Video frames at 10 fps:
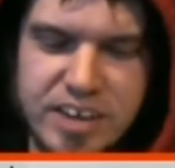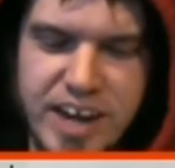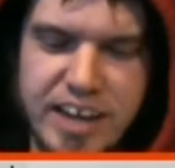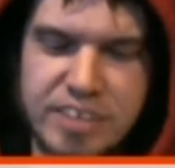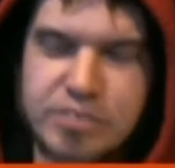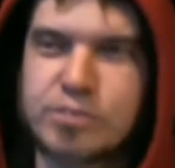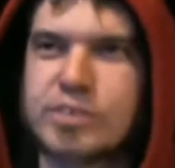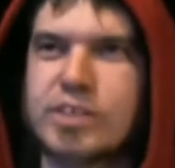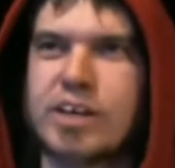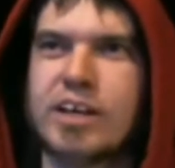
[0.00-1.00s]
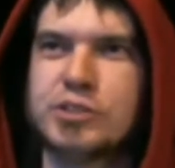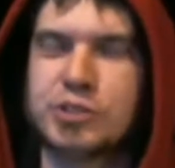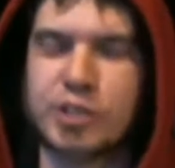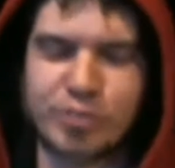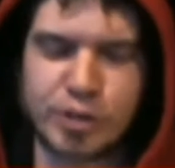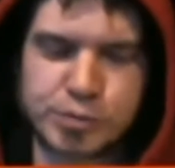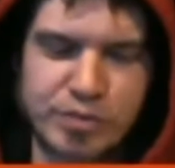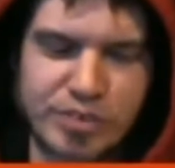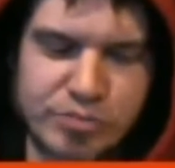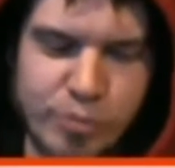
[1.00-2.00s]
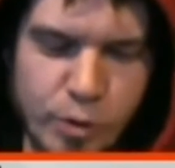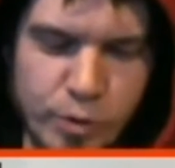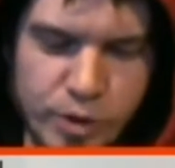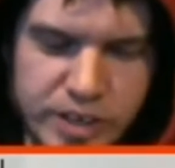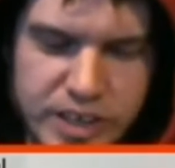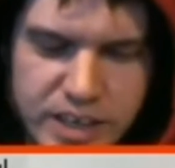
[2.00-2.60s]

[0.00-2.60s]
and his universe moving forward.